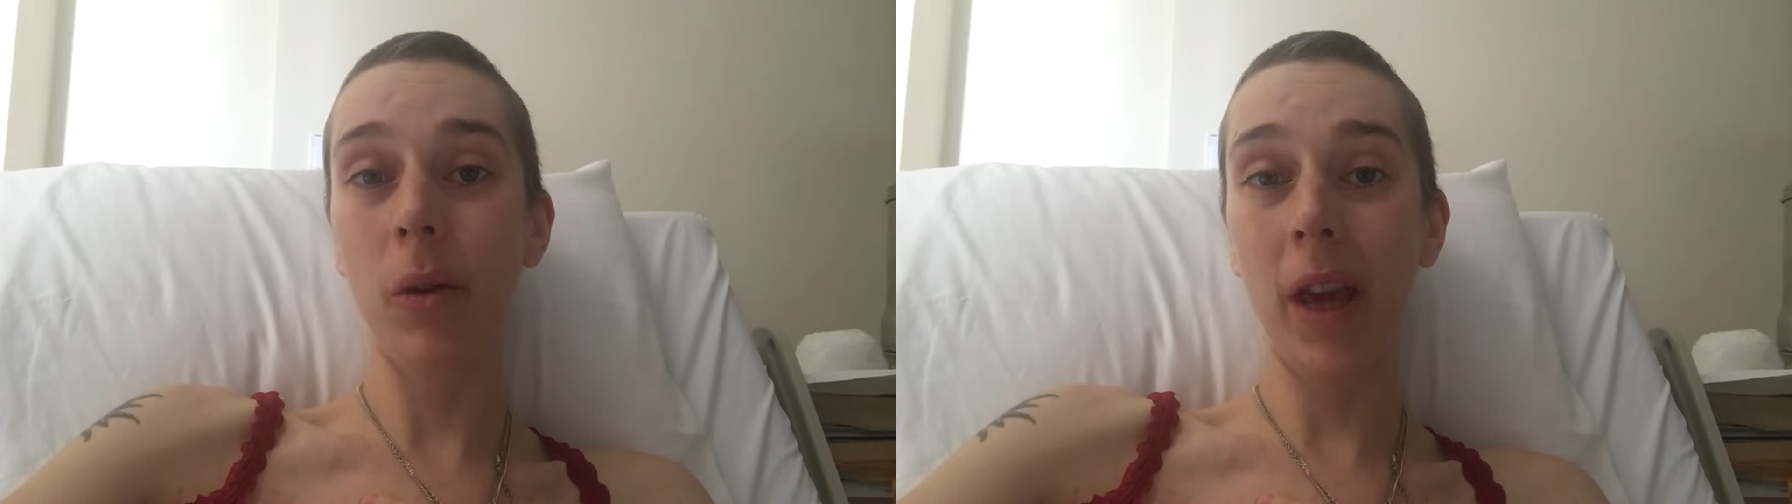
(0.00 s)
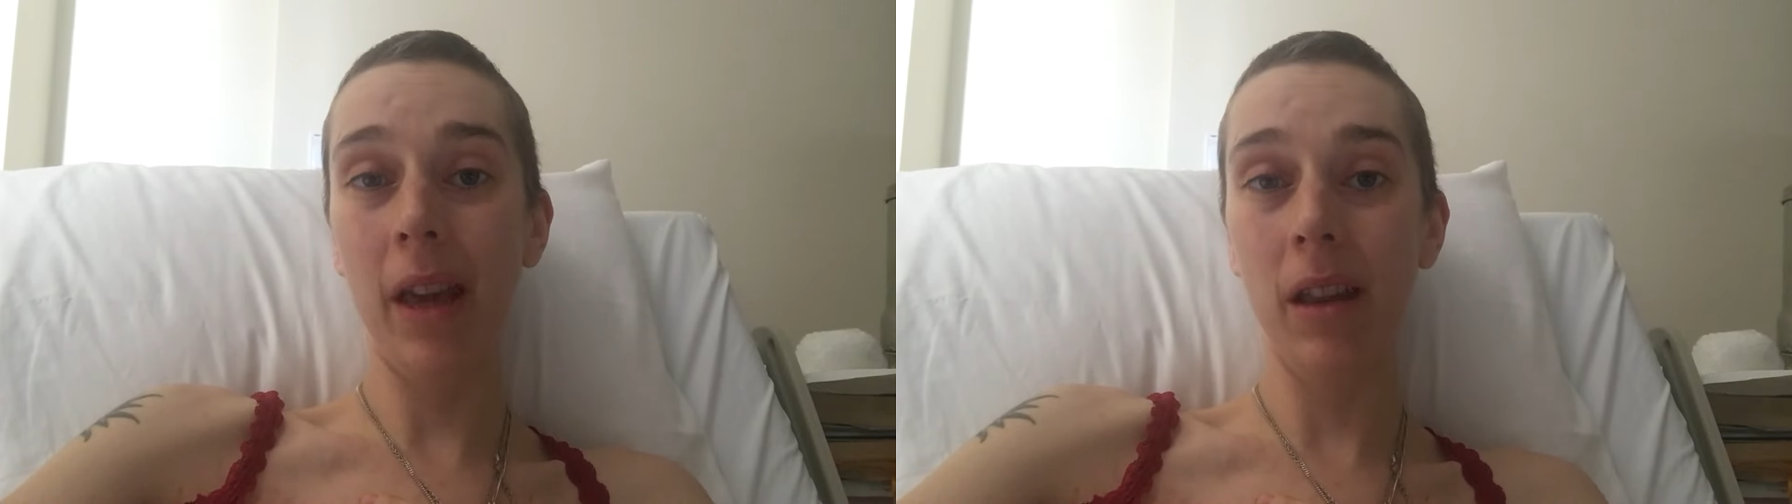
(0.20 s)

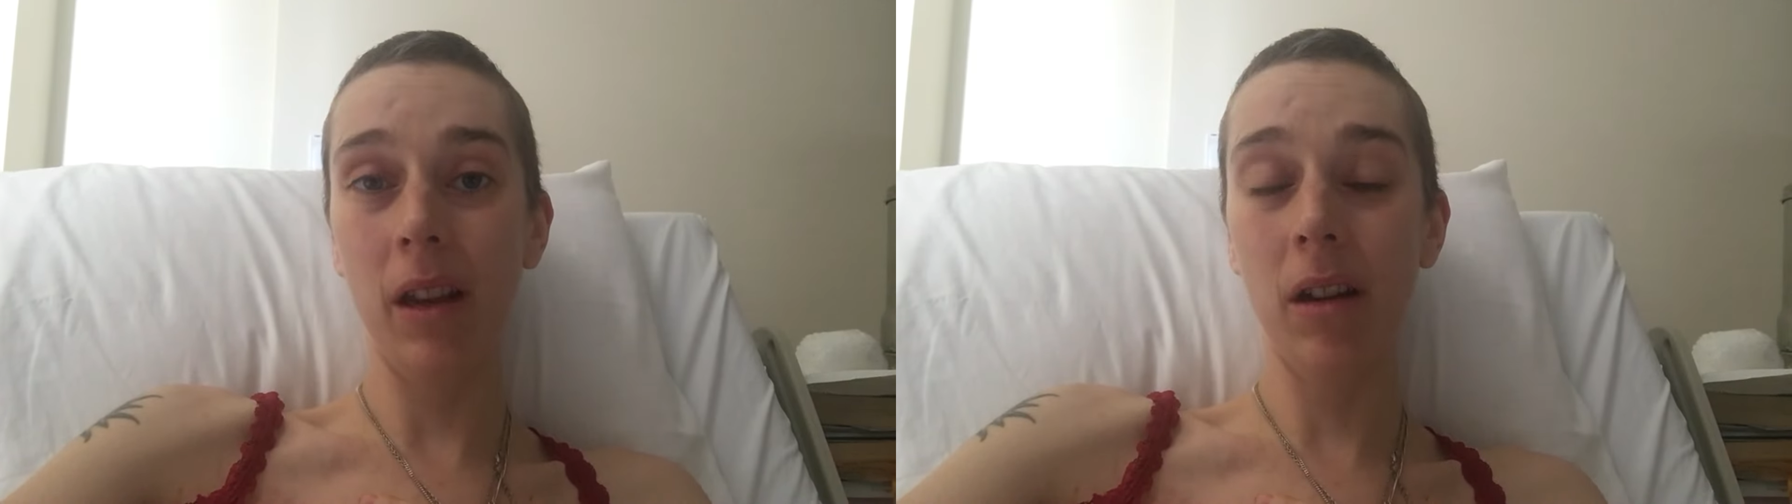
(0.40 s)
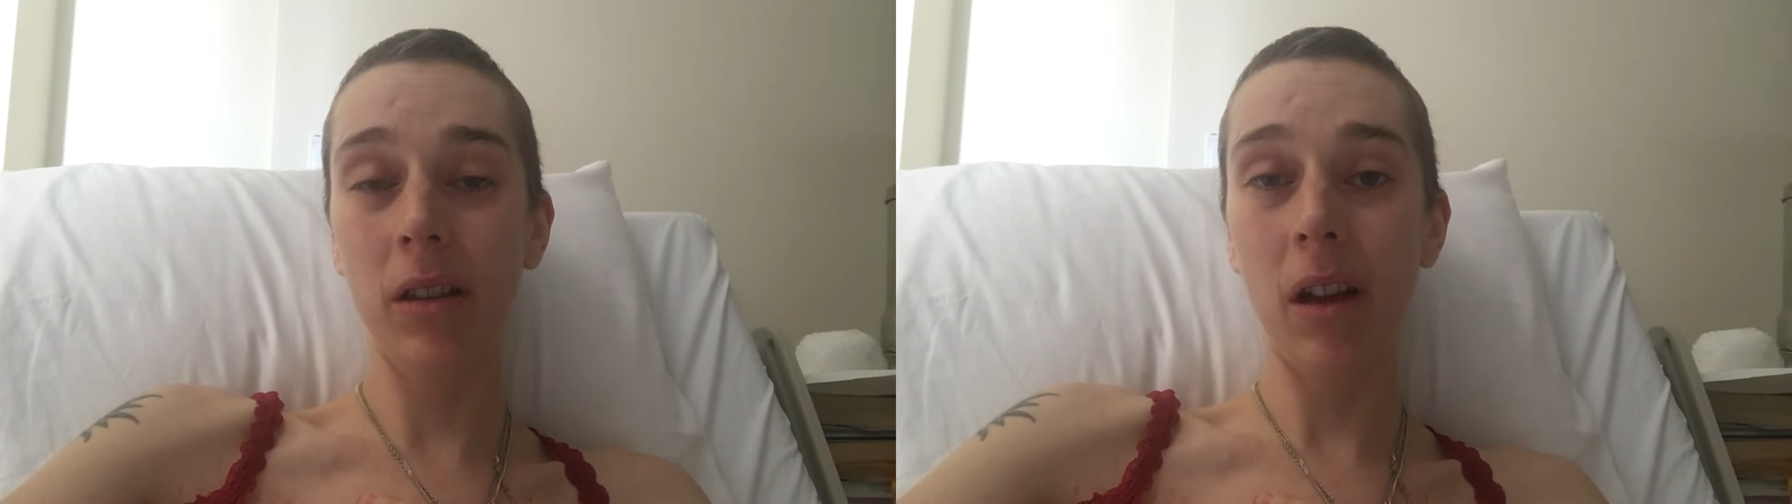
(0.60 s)
UK that
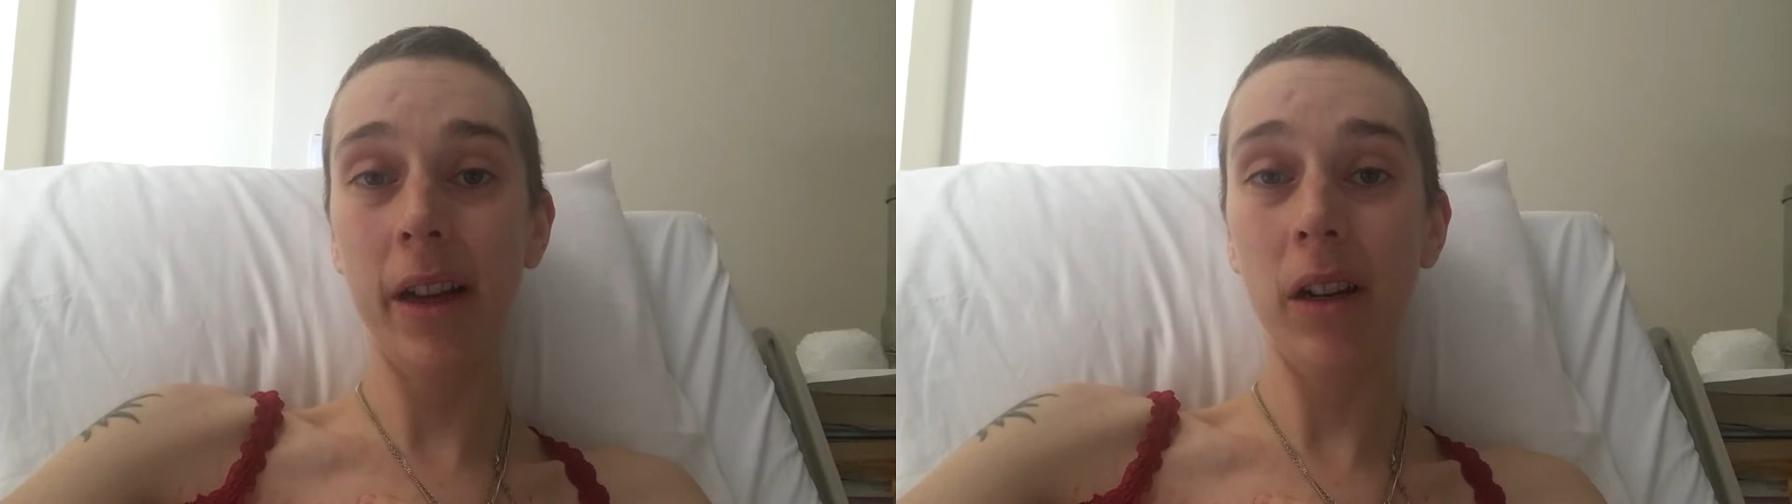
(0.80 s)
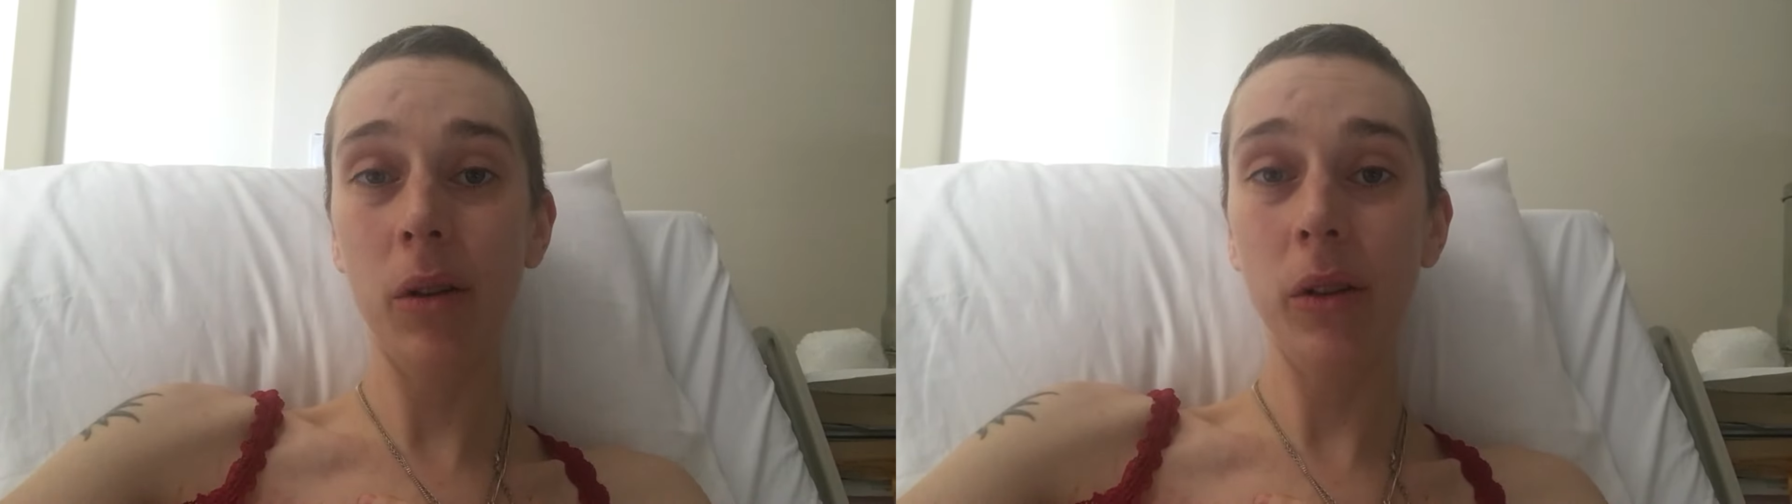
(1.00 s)
I got
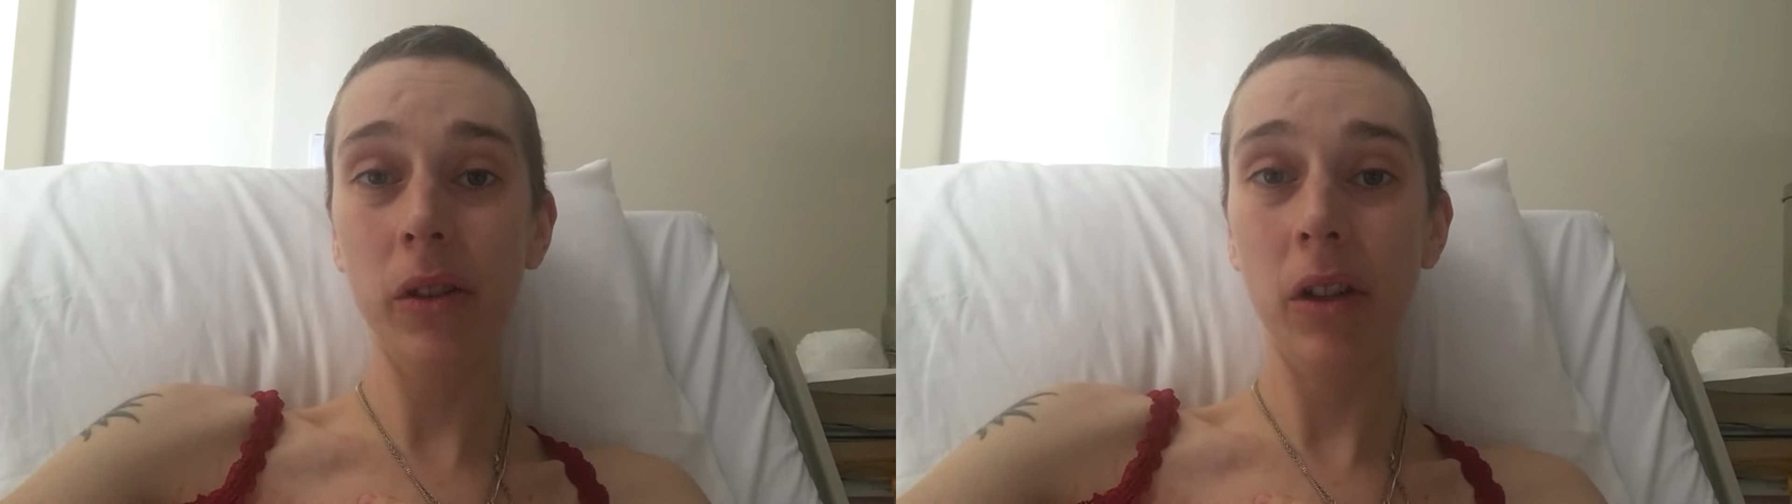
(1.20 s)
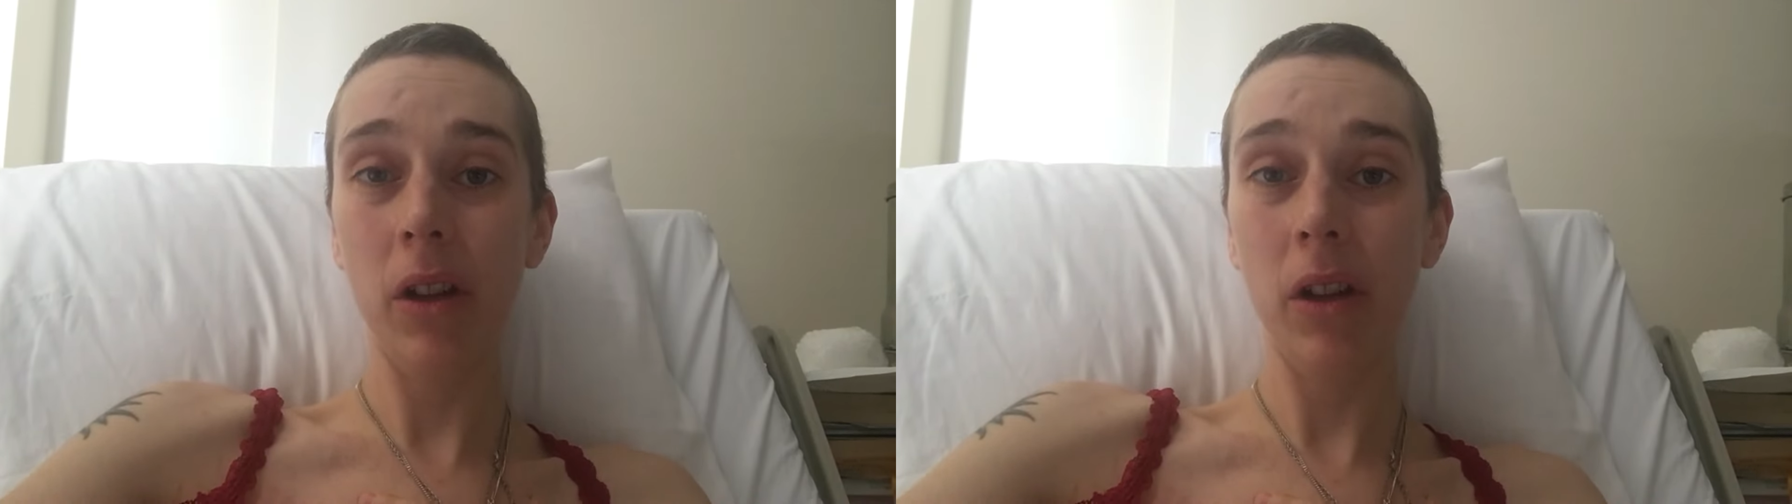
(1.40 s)
diagnosed.